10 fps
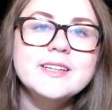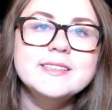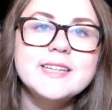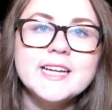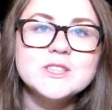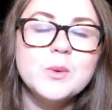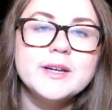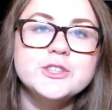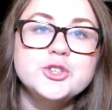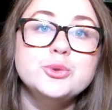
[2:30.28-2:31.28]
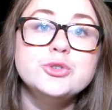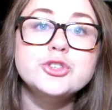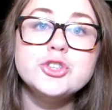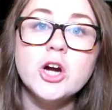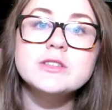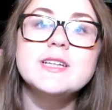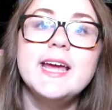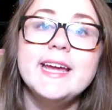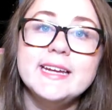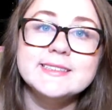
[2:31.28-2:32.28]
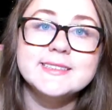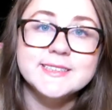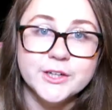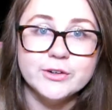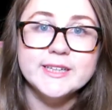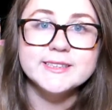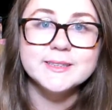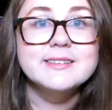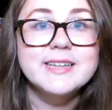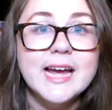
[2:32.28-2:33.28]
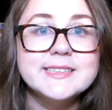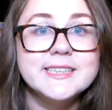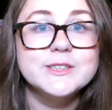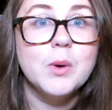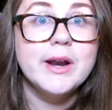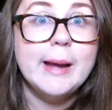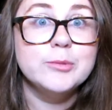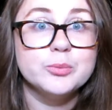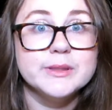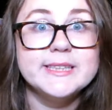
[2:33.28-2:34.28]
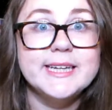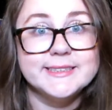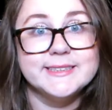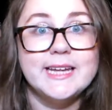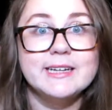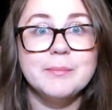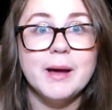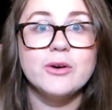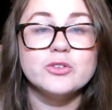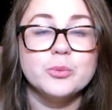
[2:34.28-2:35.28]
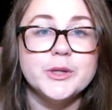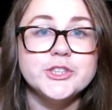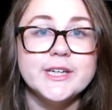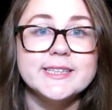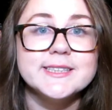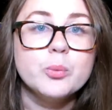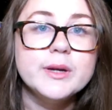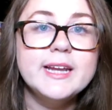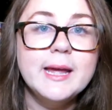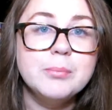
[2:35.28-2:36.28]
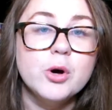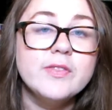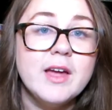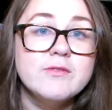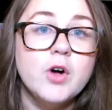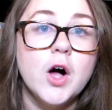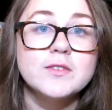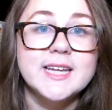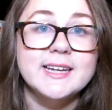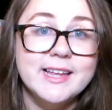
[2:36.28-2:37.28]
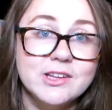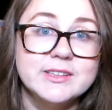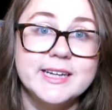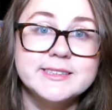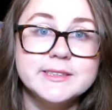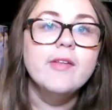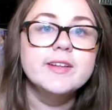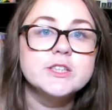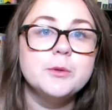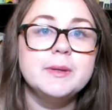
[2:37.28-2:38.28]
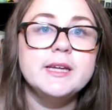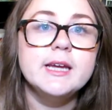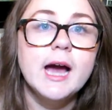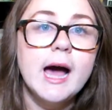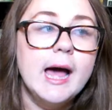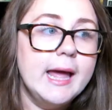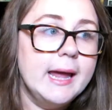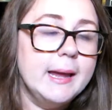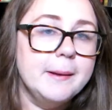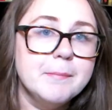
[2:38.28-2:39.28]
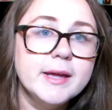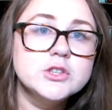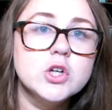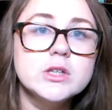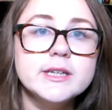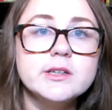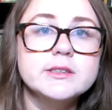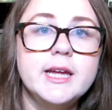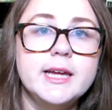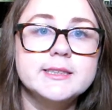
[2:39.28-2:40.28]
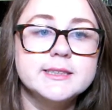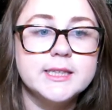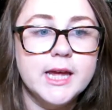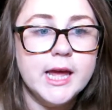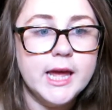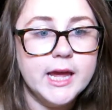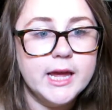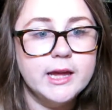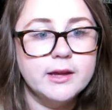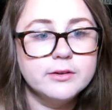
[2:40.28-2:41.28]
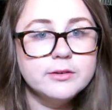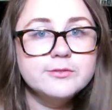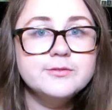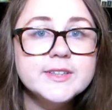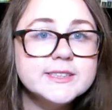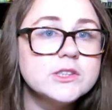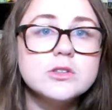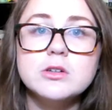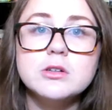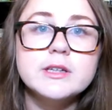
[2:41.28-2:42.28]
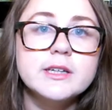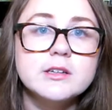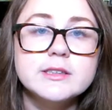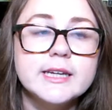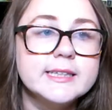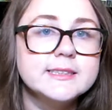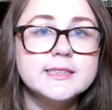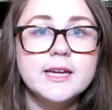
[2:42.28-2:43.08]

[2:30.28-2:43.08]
next one is to start a series. Next is one I'm really excited about, which is read a book that involves an illness. This could be a mental illness, a physical illness,